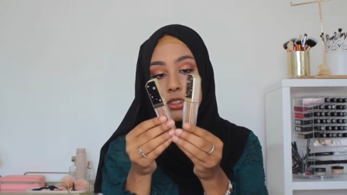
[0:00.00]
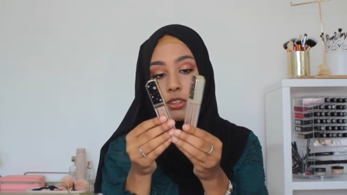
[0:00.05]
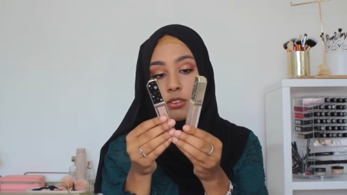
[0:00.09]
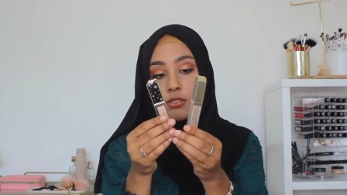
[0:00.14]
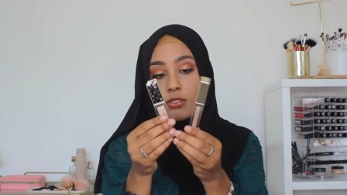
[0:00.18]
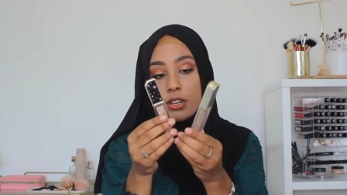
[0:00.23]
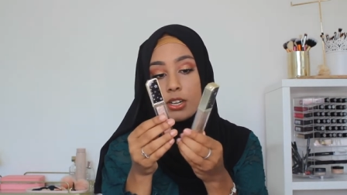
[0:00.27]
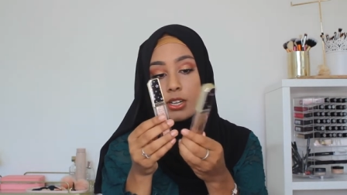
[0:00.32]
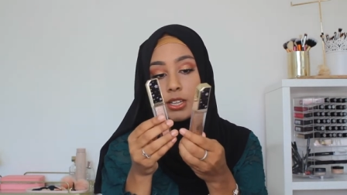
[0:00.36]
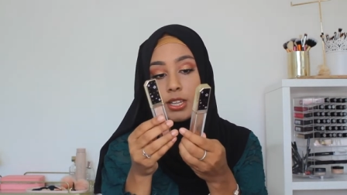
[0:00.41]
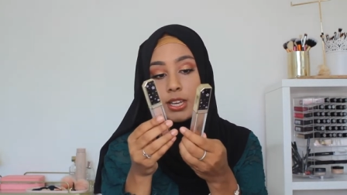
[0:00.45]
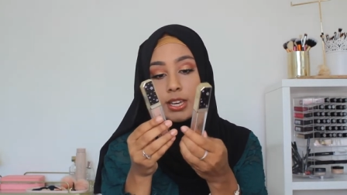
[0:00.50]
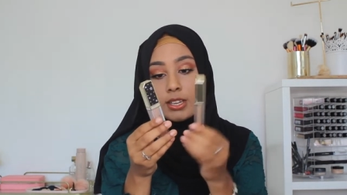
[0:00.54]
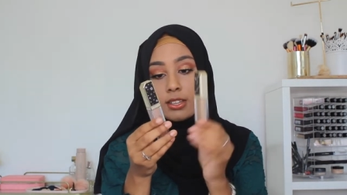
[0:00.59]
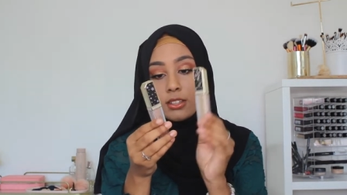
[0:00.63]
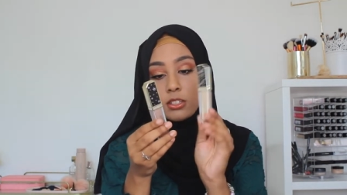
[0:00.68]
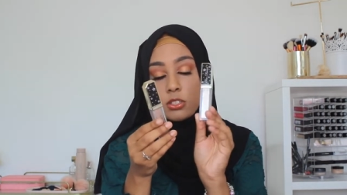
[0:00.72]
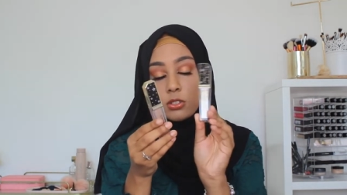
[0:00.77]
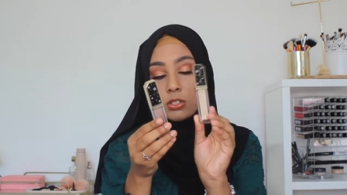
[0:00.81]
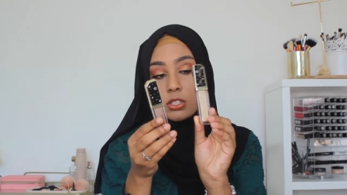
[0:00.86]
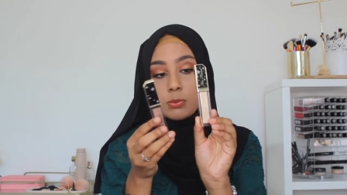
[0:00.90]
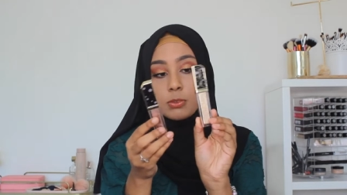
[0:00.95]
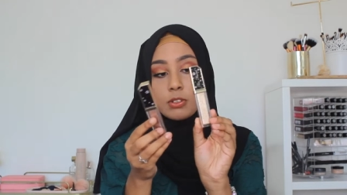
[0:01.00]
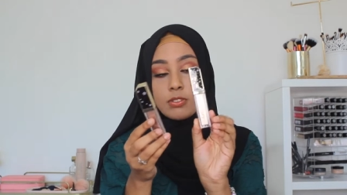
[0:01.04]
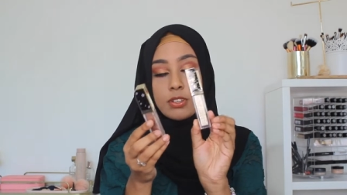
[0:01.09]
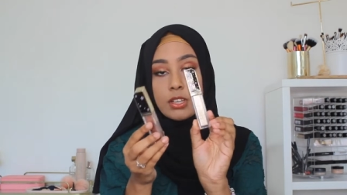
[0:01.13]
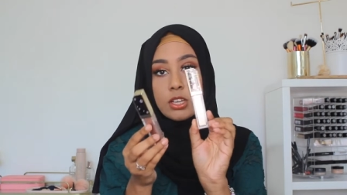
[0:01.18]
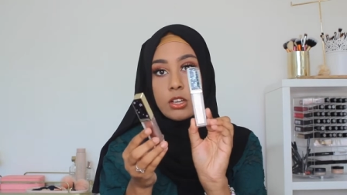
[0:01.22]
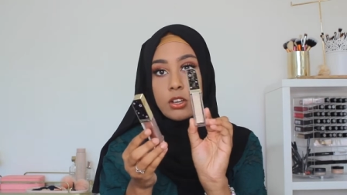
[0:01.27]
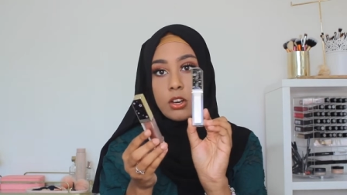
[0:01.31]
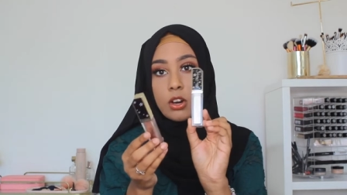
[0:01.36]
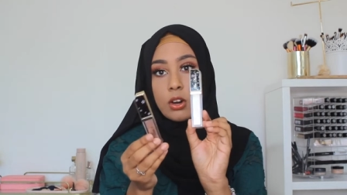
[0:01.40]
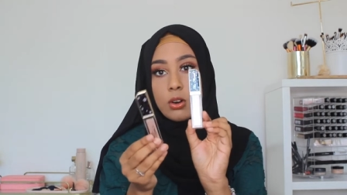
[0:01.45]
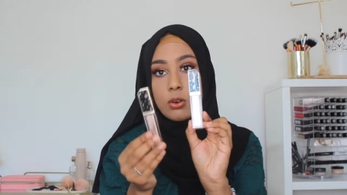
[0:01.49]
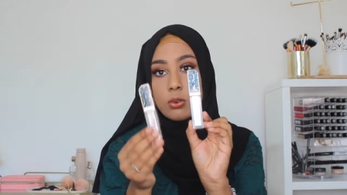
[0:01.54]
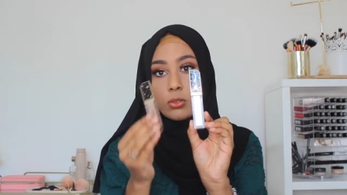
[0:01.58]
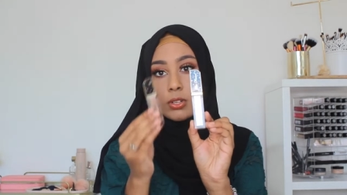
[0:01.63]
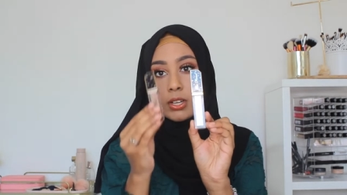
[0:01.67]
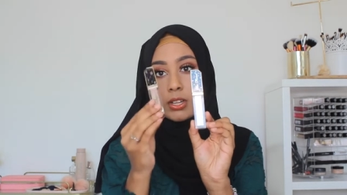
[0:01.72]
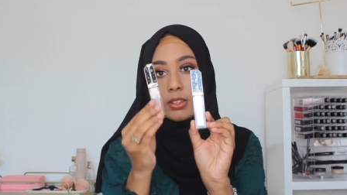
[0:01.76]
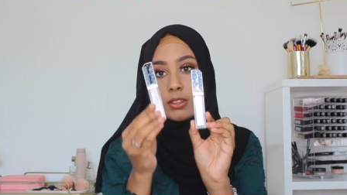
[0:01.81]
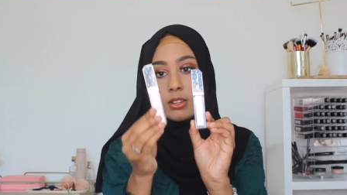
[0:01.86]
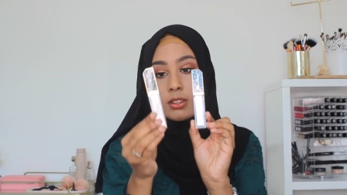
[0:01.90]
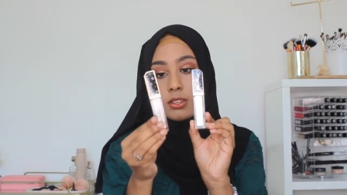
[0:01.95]
they're very like, this one's more like a gold
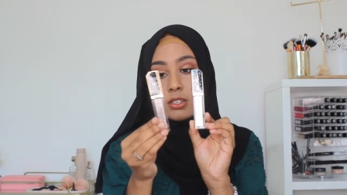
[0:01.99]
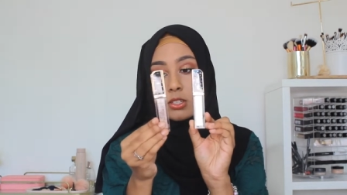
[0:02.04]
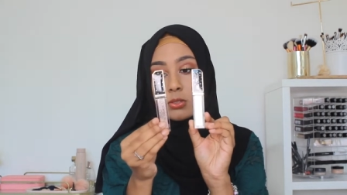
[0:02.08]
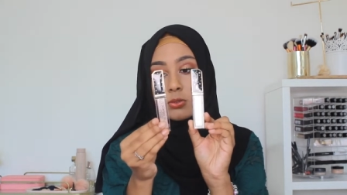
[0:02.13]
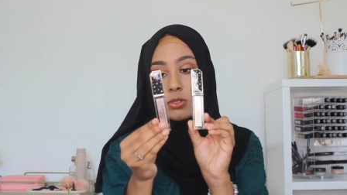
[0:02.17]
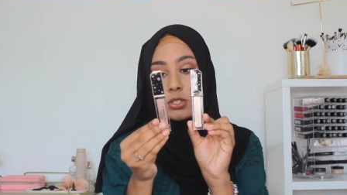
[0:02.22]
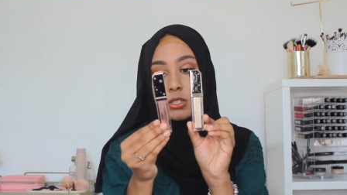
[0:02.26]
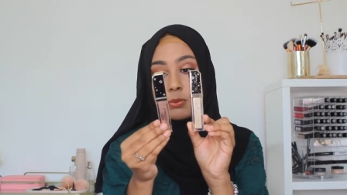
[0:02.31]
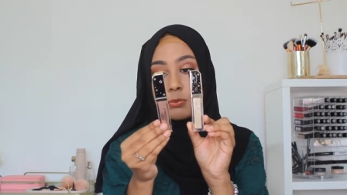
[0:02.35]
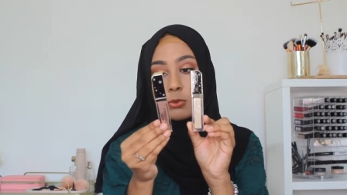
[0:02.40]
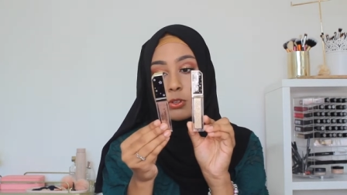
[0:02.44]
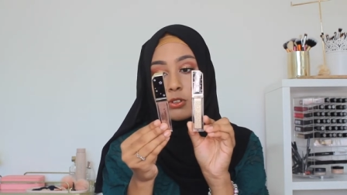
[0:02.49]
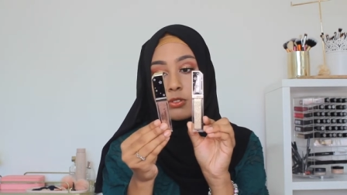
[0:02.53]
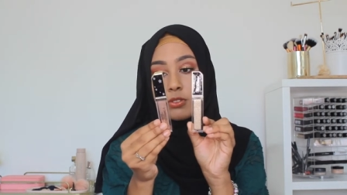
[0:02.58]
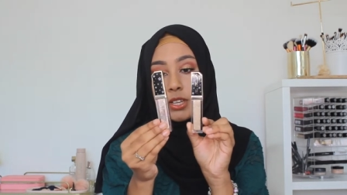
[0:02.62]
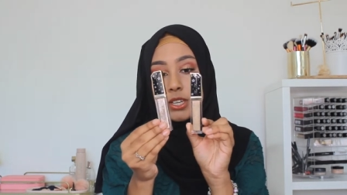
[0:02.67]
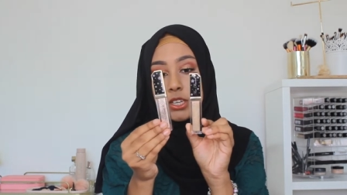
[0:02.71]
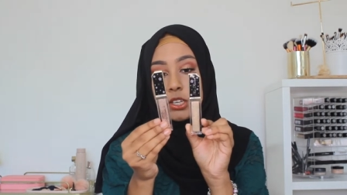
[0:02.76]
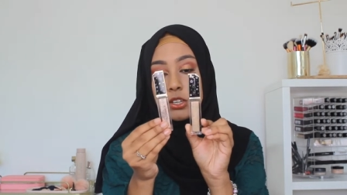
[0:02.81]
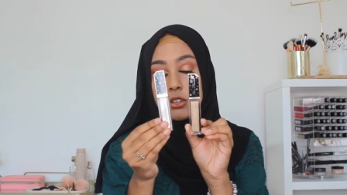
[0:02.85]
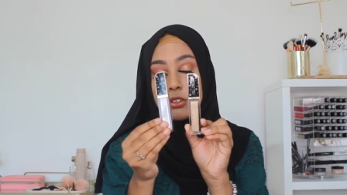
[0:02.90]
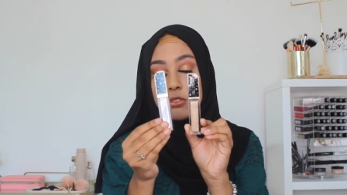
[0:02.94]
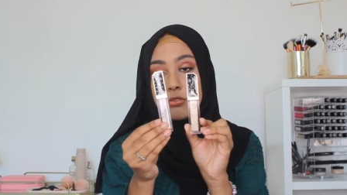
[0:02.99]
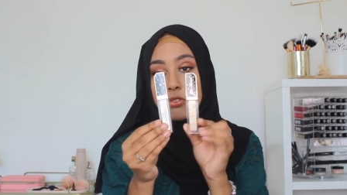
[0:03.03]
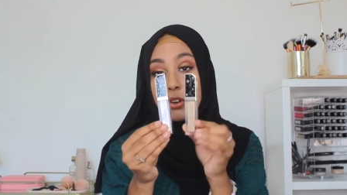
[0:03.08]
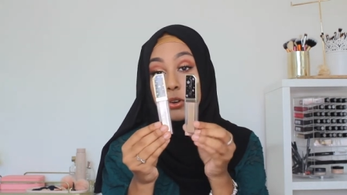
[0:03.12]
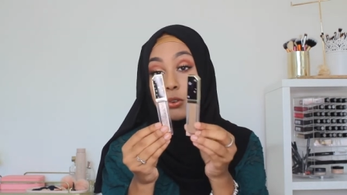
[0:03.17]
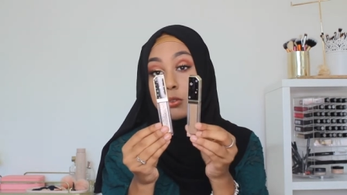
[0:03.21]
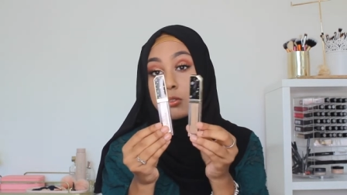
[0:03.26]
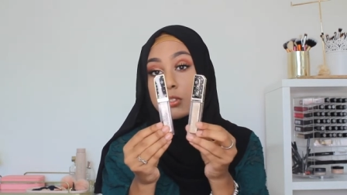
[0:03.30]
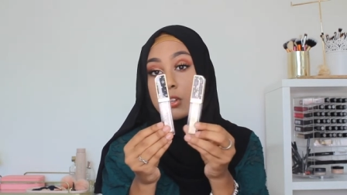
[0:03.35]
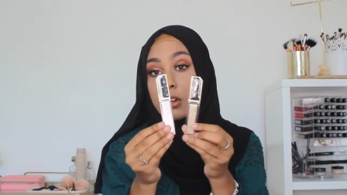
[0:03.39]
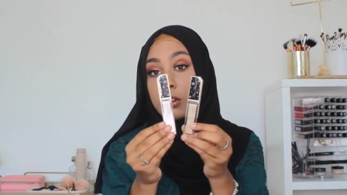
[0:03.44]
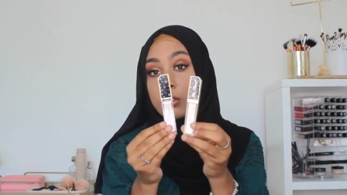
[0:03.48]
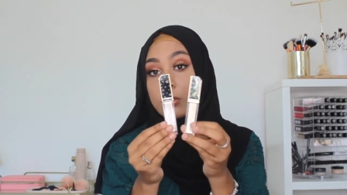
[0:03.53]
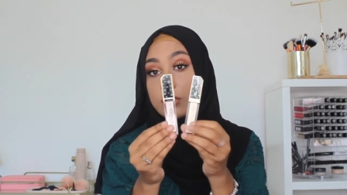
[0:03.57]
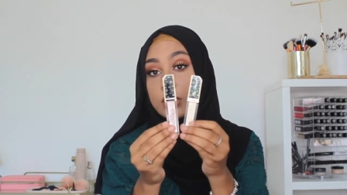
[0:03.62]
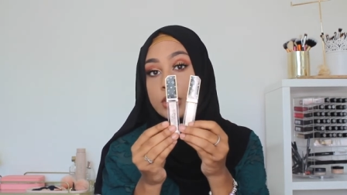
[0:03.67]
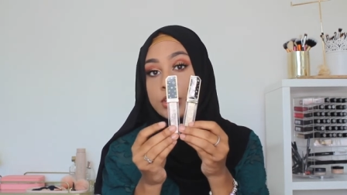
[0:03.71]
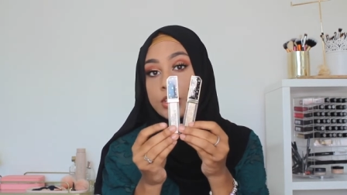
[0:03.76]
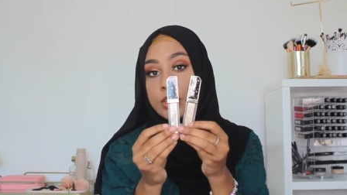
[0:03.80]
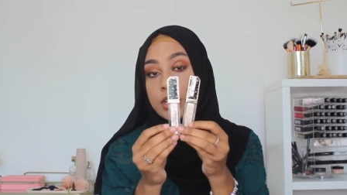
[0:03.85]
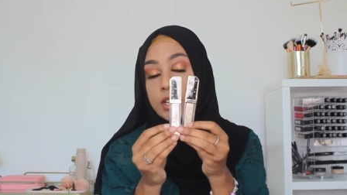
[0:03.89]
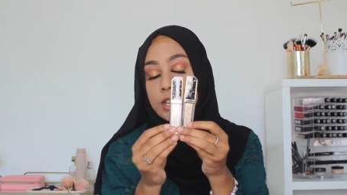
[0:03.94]
and then this one's more like your rose
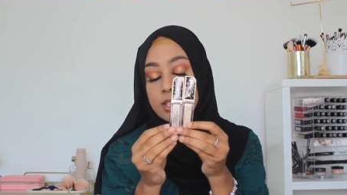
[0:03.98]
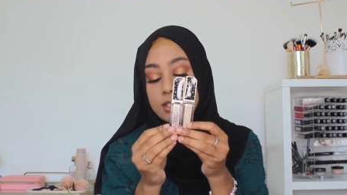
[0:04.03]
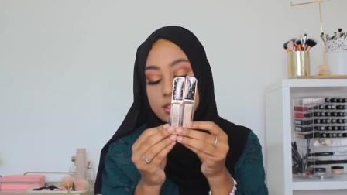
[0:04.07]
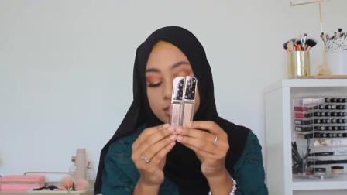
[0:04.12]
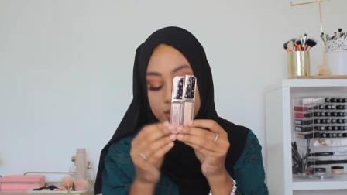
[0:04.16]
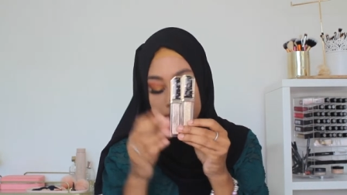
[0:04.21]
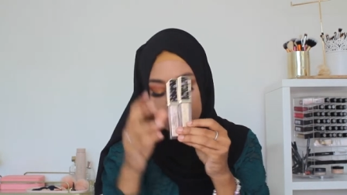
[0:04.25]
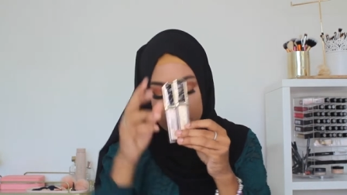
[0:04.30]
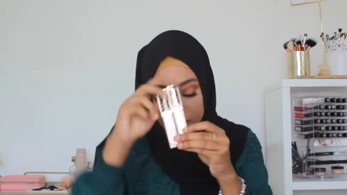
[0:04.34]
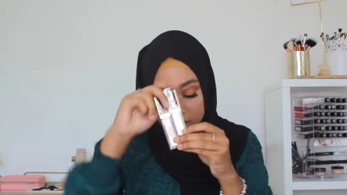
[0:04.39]
goldy shades.